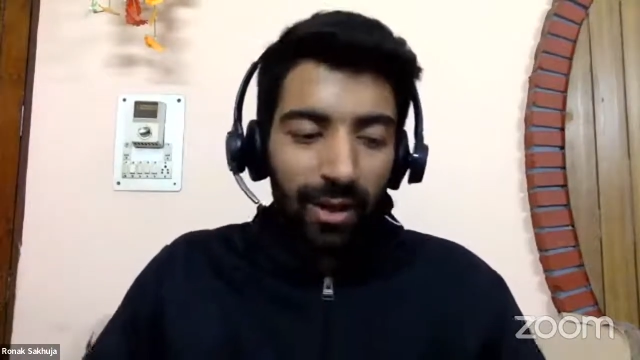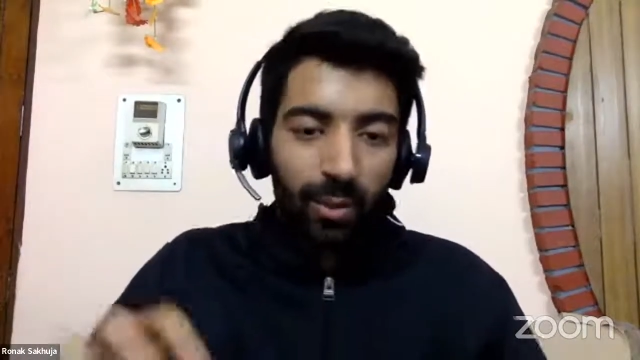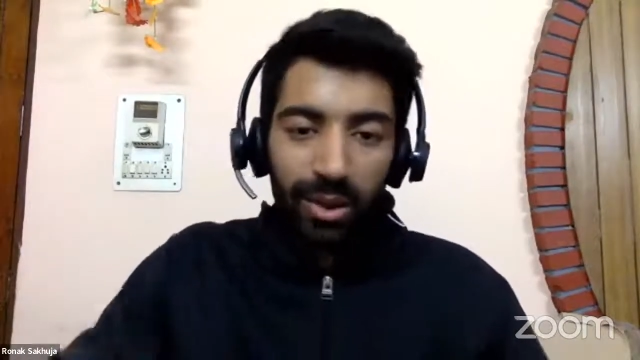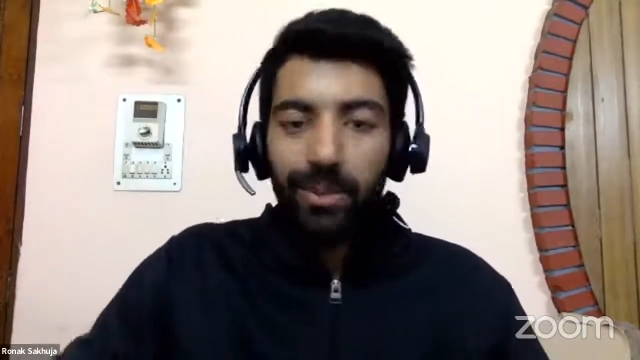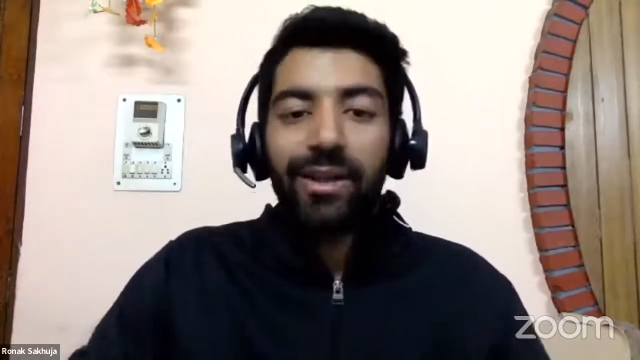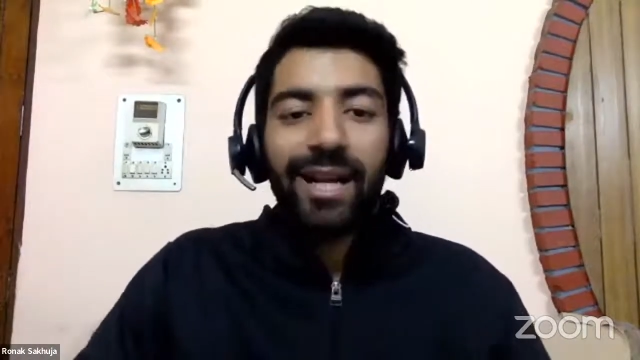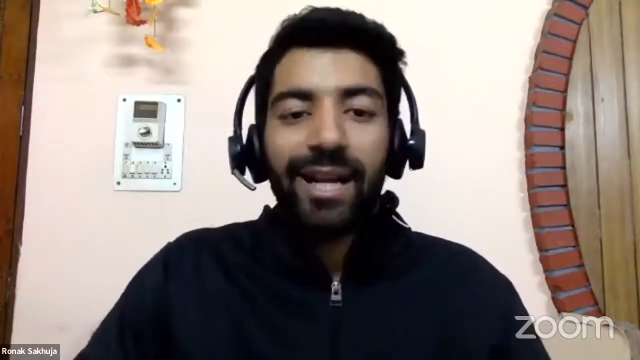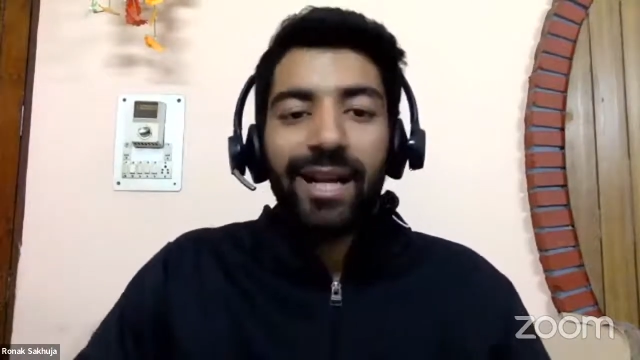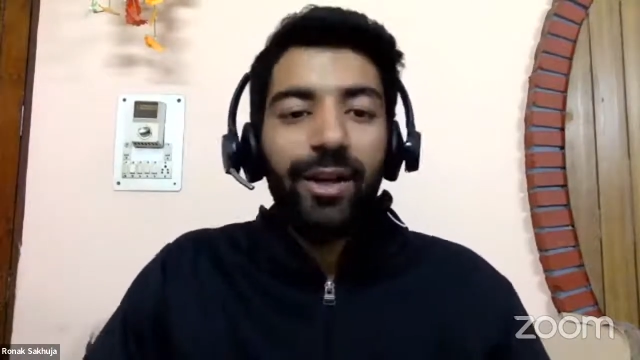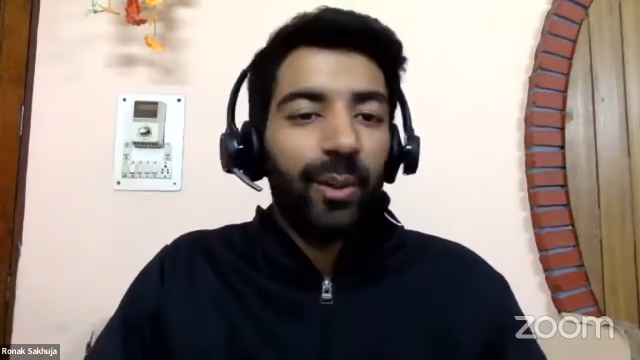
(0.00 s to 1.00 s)
what we're
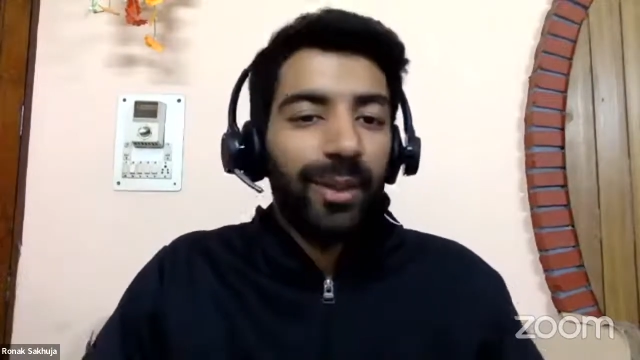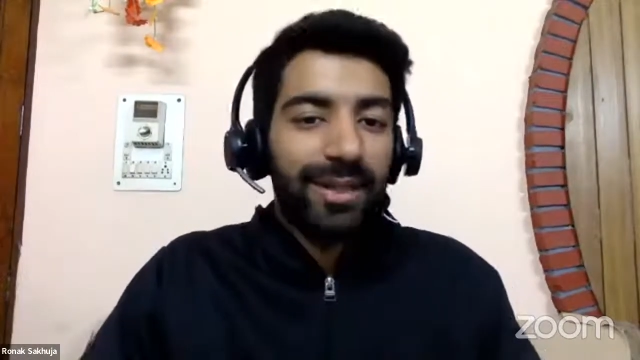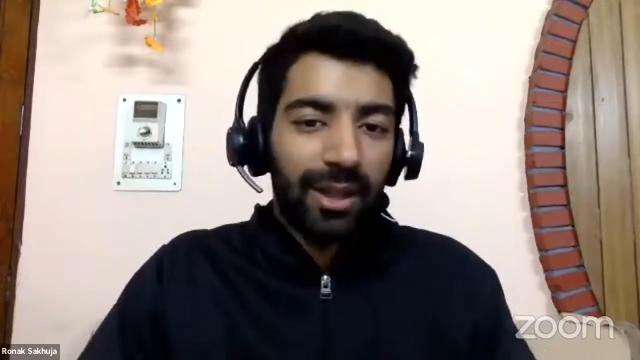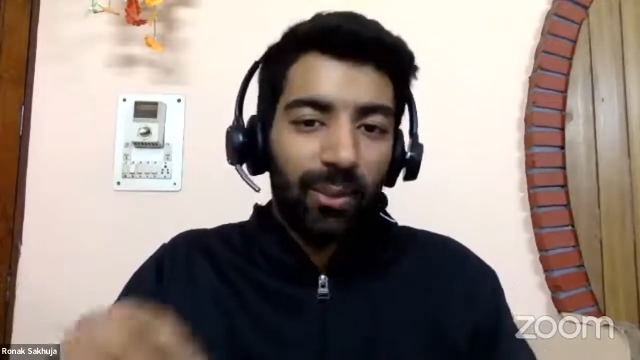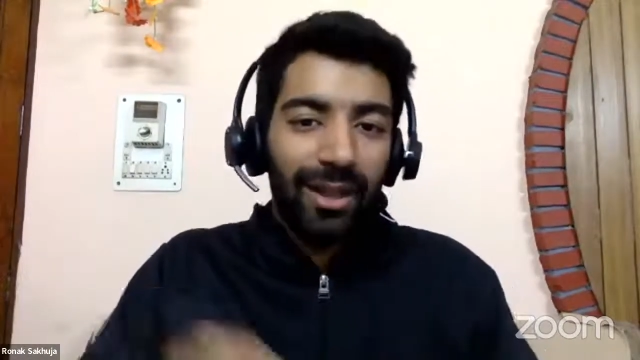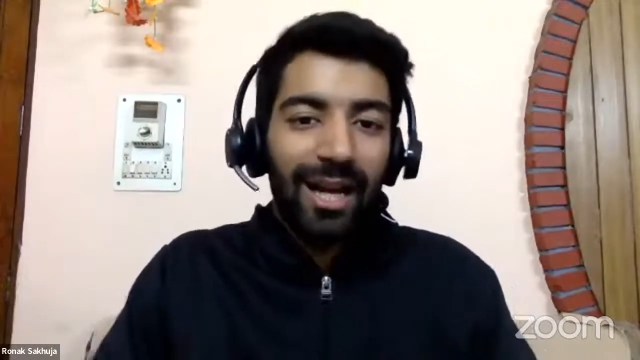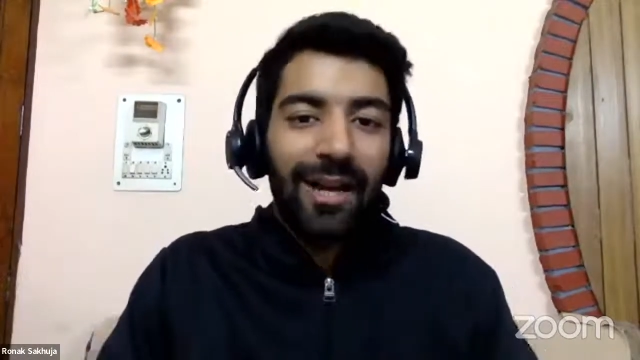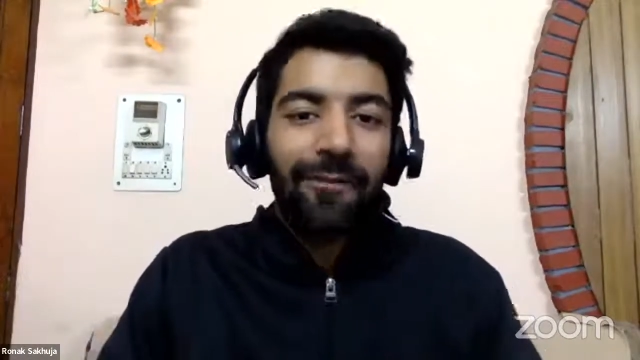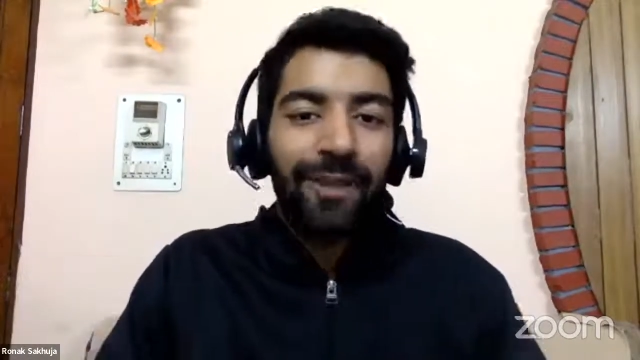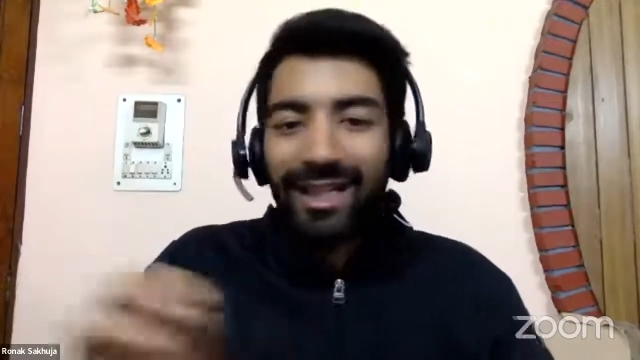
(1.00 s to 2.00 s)
trying to do is we'll
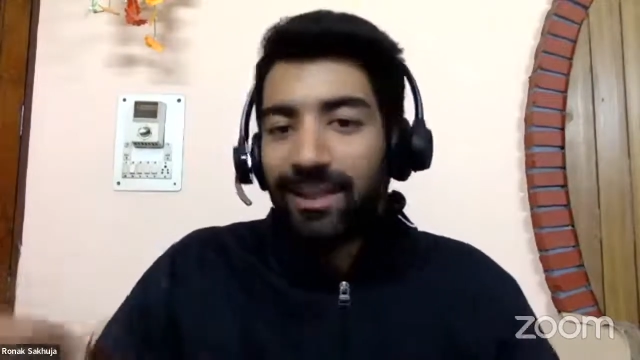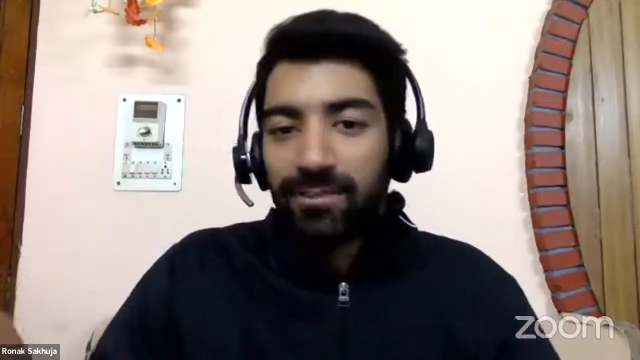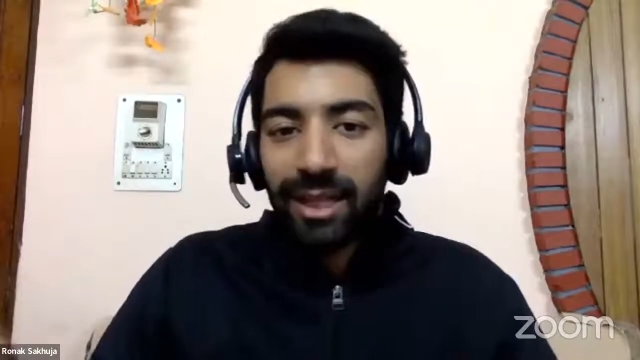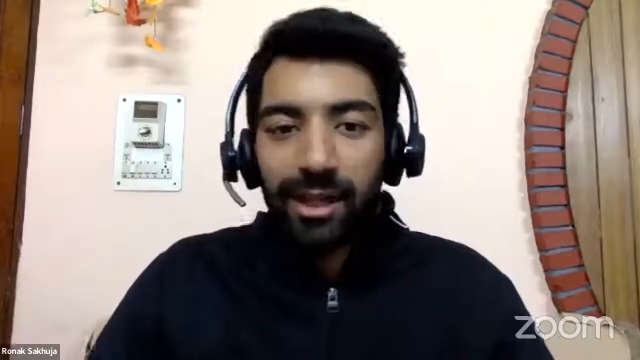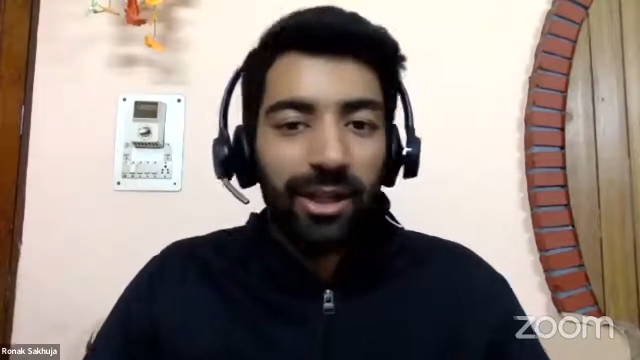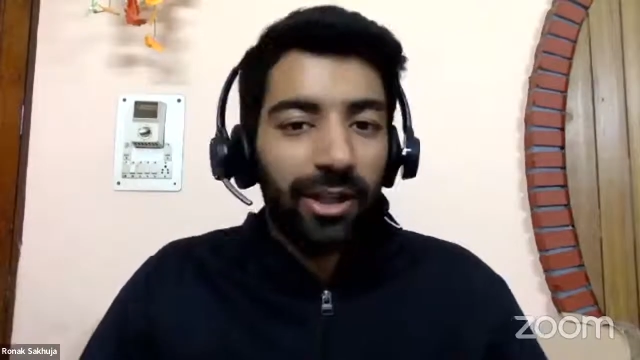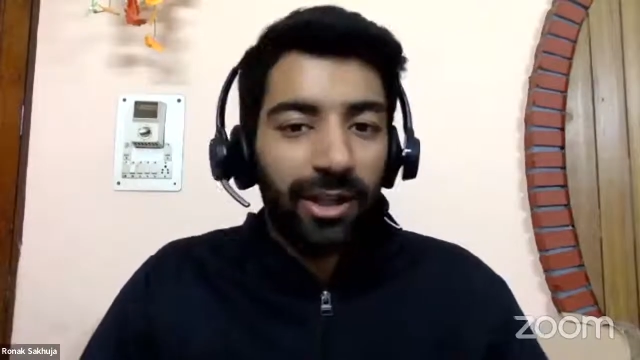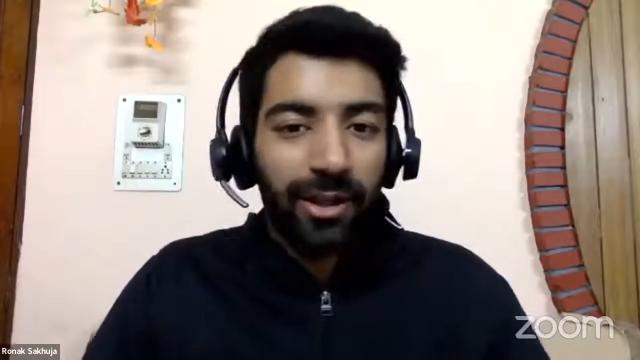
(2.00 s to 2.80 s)
have teams, and